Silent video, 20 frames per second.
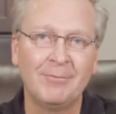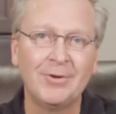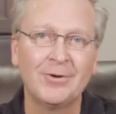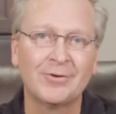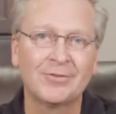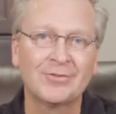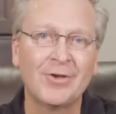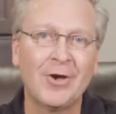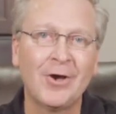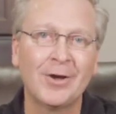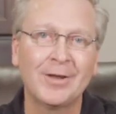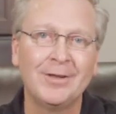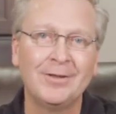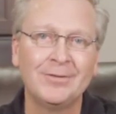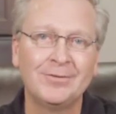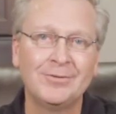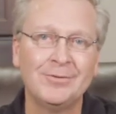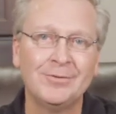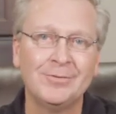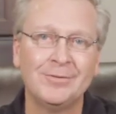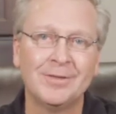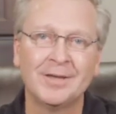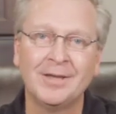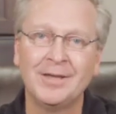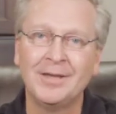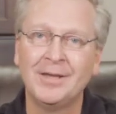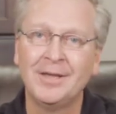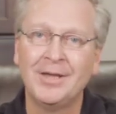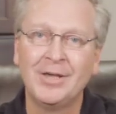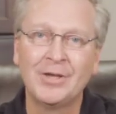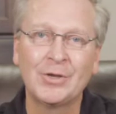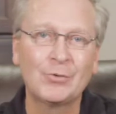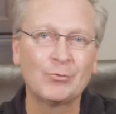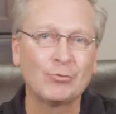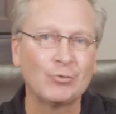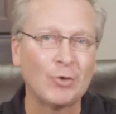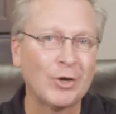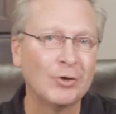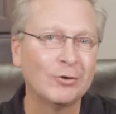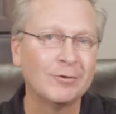we are talking to the
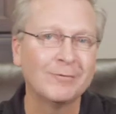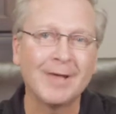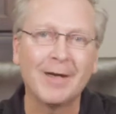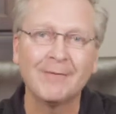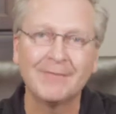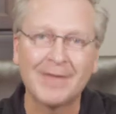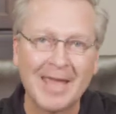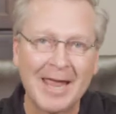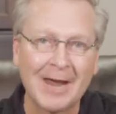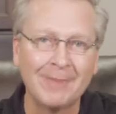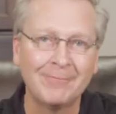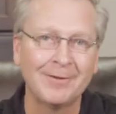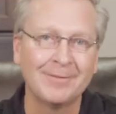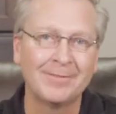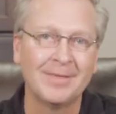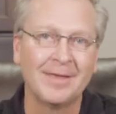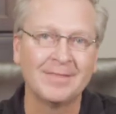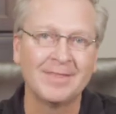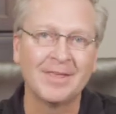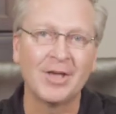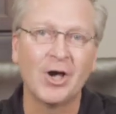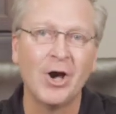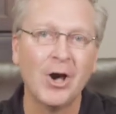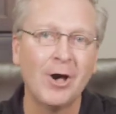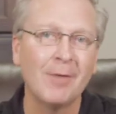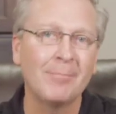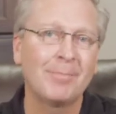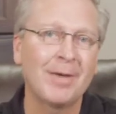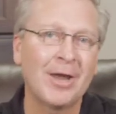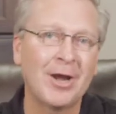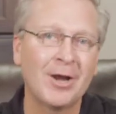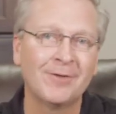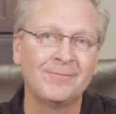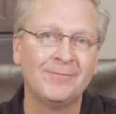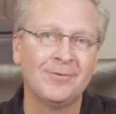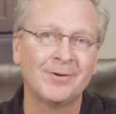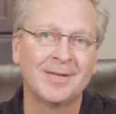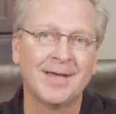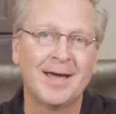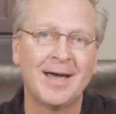Creator of everything, the
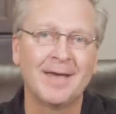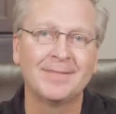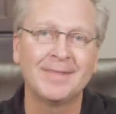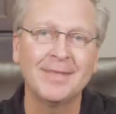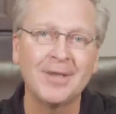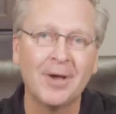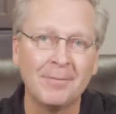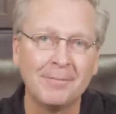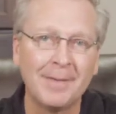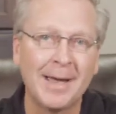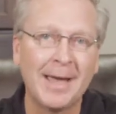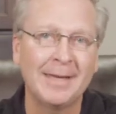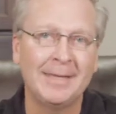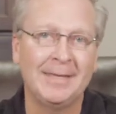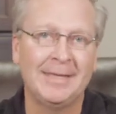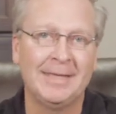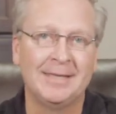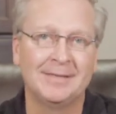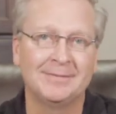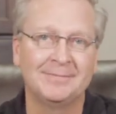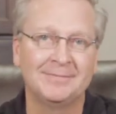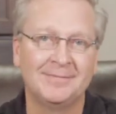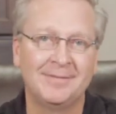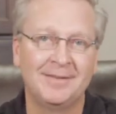all-powerful God, the Almighty.